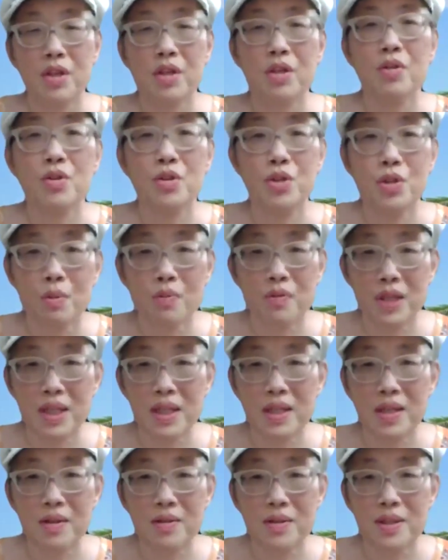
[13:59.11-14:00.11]
YouTube
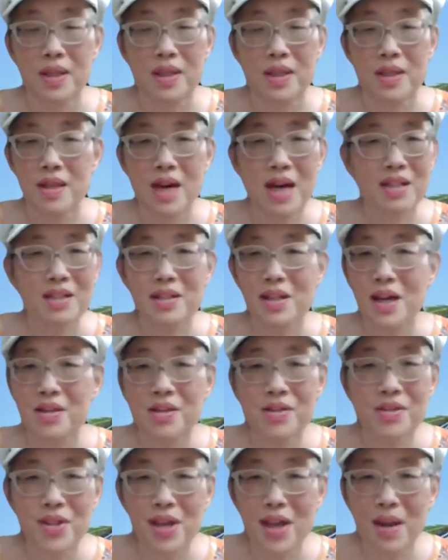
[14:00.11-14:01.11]
videos. That's not
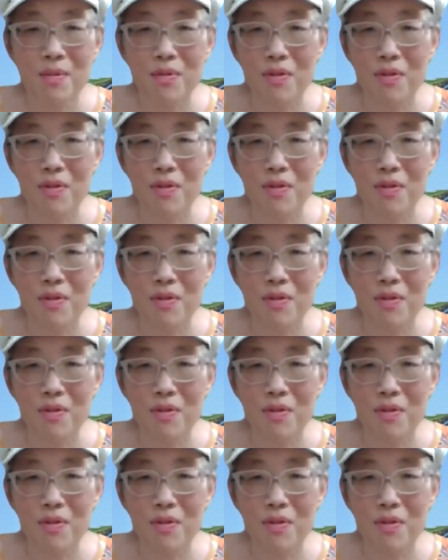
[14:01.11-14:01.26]
the same